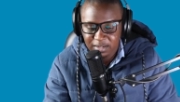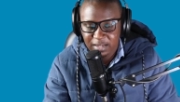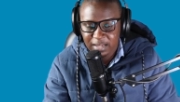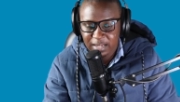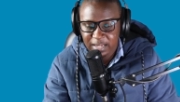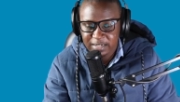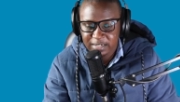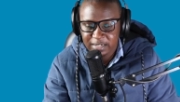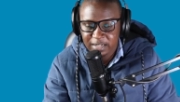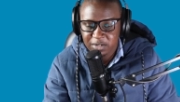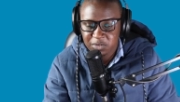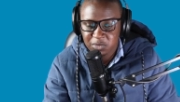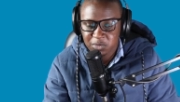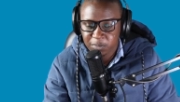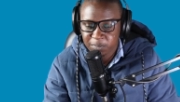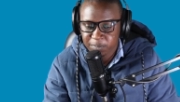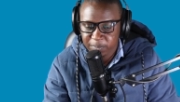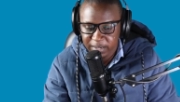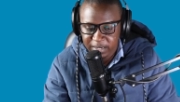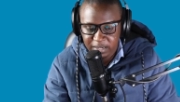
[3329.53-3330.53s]
and then you
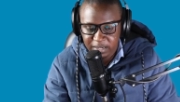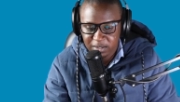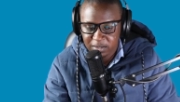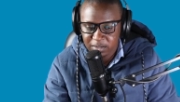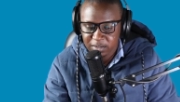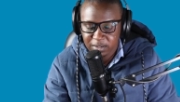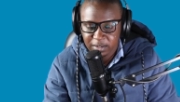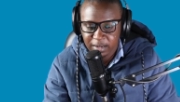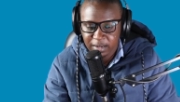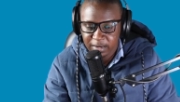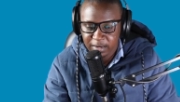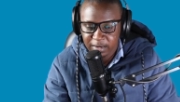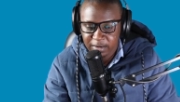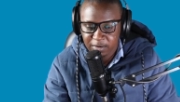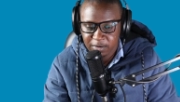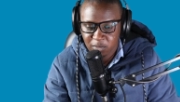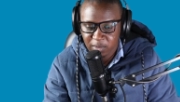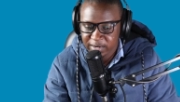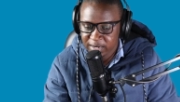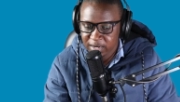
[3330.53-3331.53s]
pay
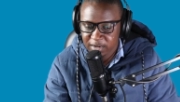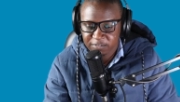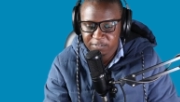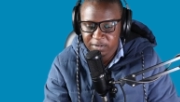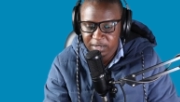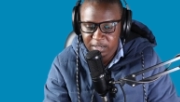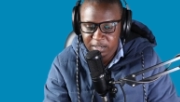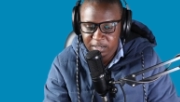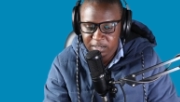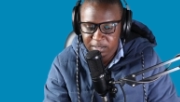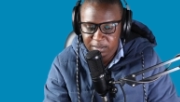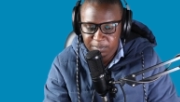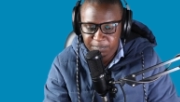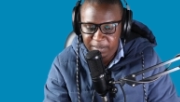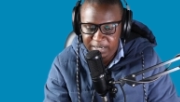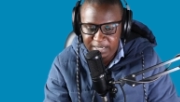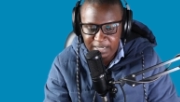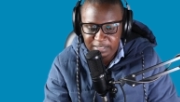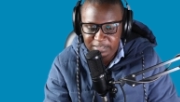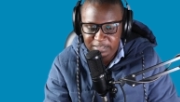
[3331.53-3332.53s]
whatever
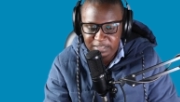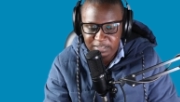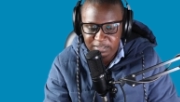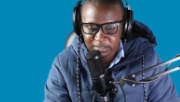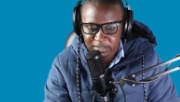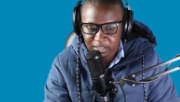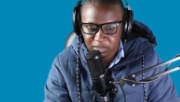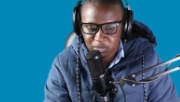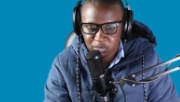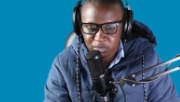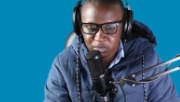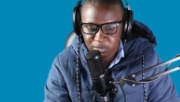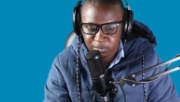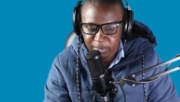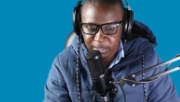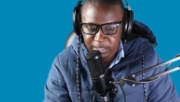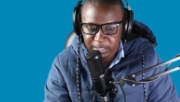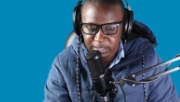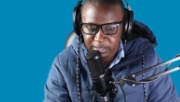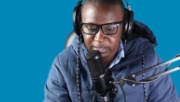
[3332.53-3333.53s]
penalties that you
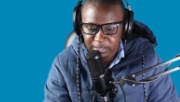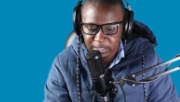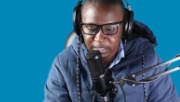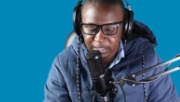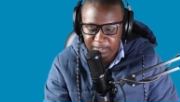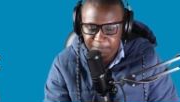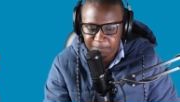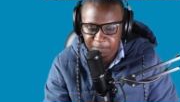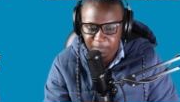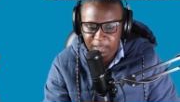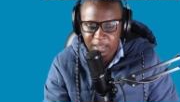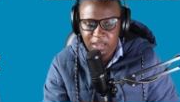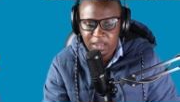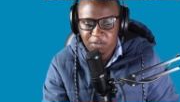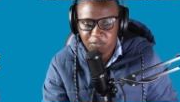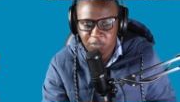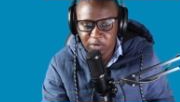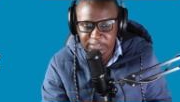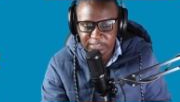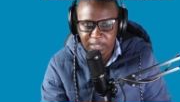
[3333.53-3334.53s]
may incur.
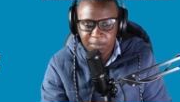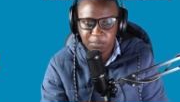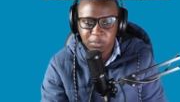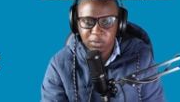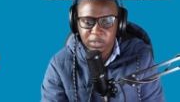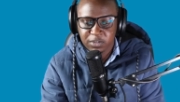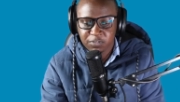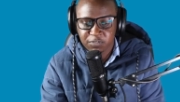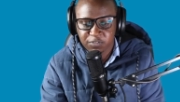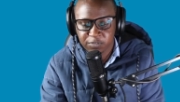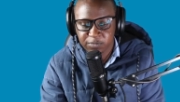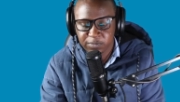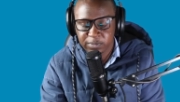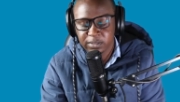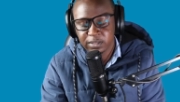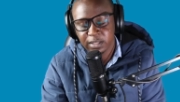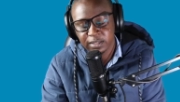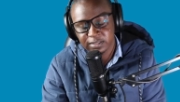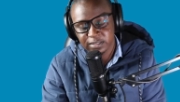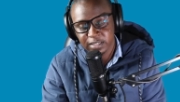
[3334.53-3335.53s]
For example, if
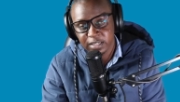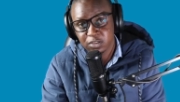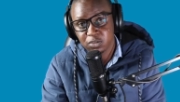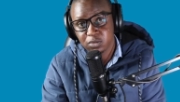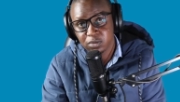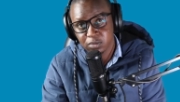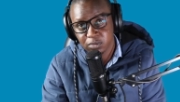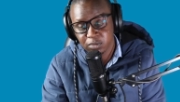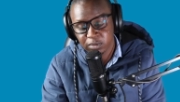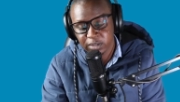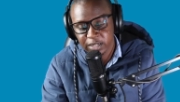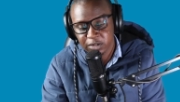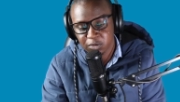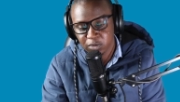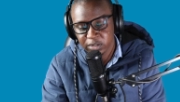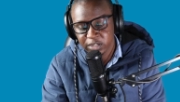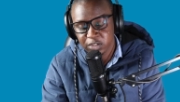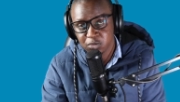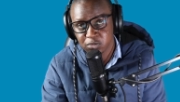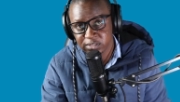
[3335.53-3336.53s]
they said you can
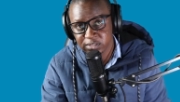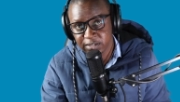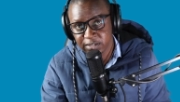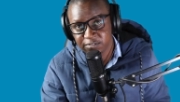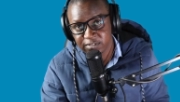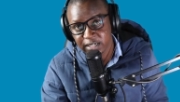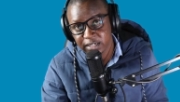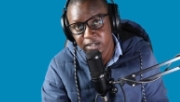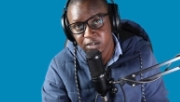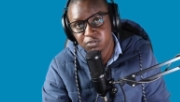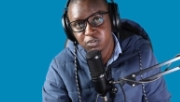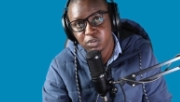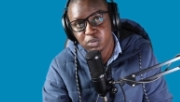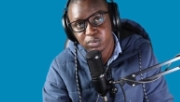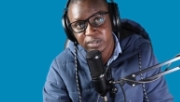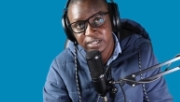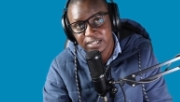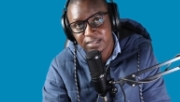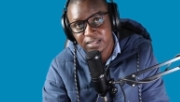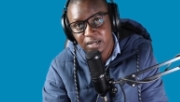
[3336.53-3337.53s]
only use the vehicle for
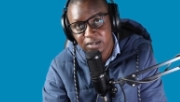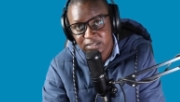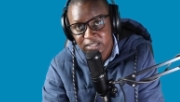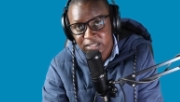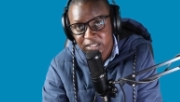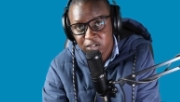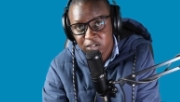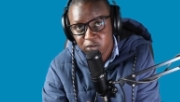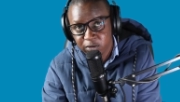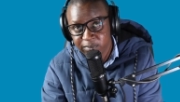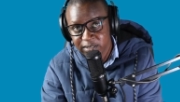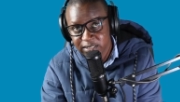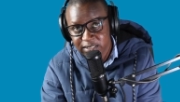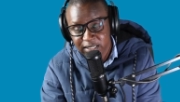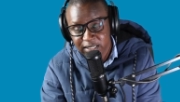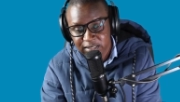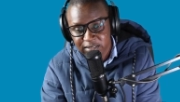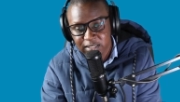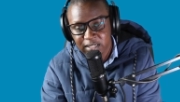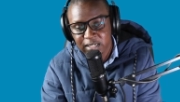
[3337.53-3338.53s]
20,000
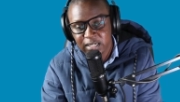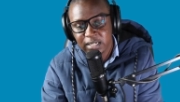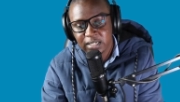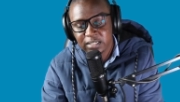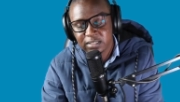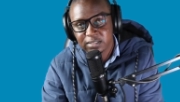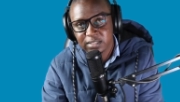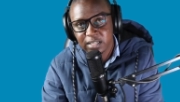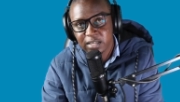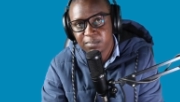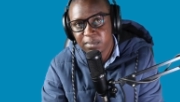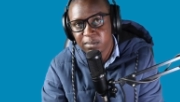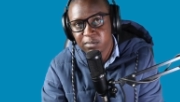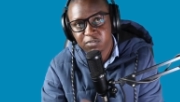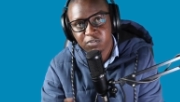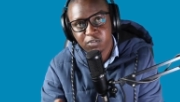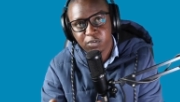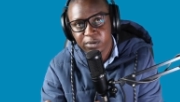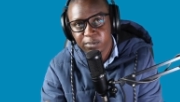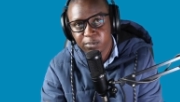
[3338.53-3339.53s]
kilometers, say maybe
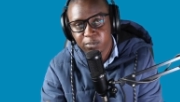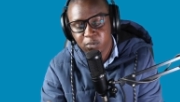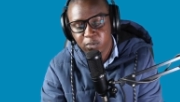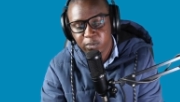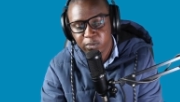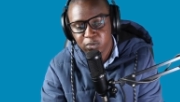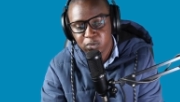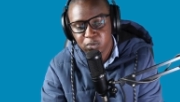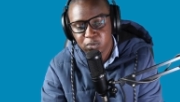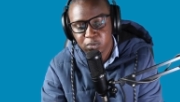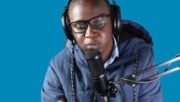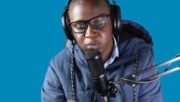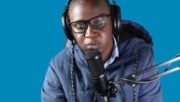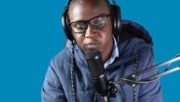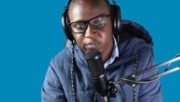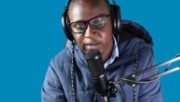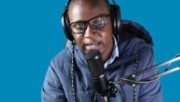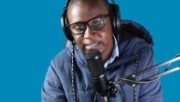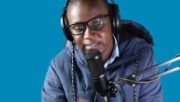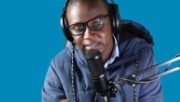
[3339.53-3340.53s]
you've
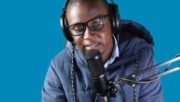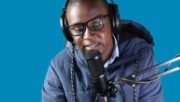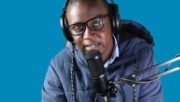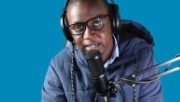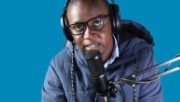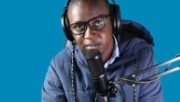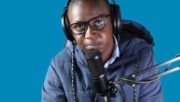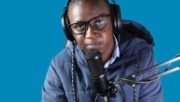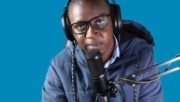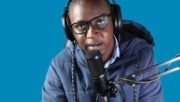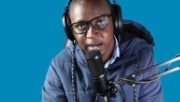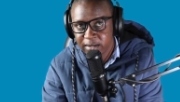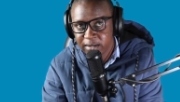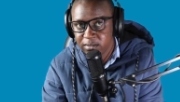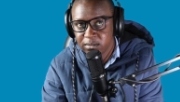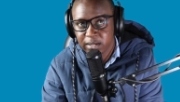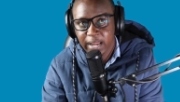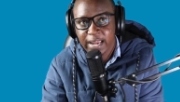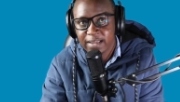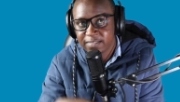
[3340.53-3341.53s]
exceeded by
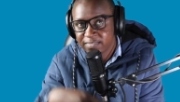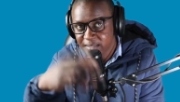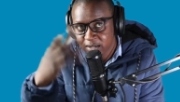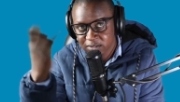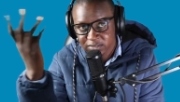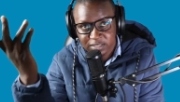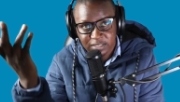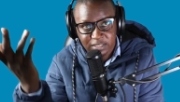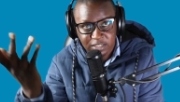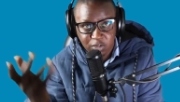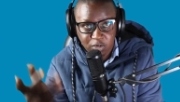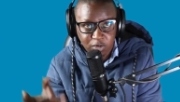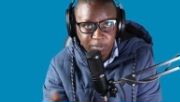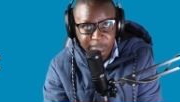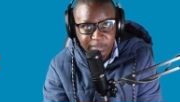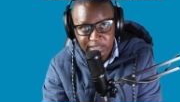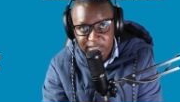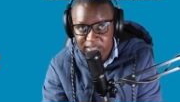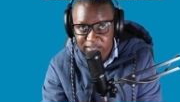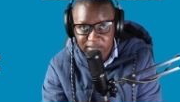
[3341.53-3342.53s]
8,000
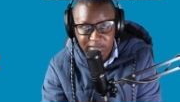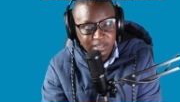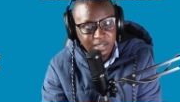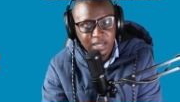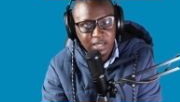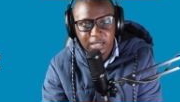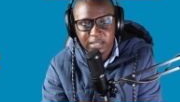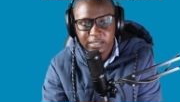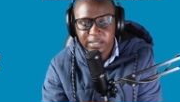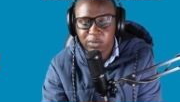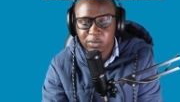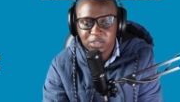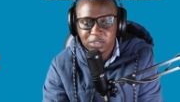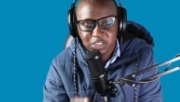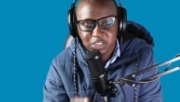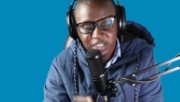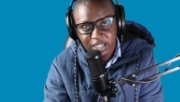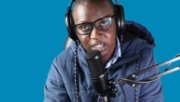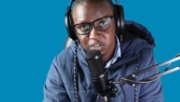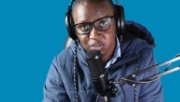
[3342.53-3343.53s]
kilometers, they will
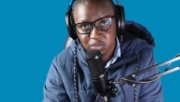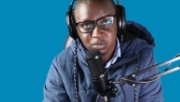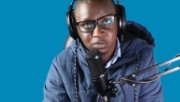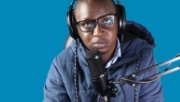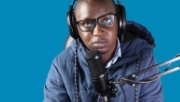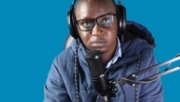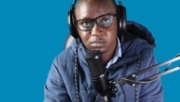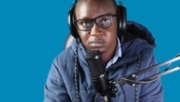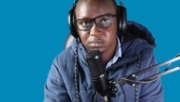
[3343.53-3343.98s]
charge you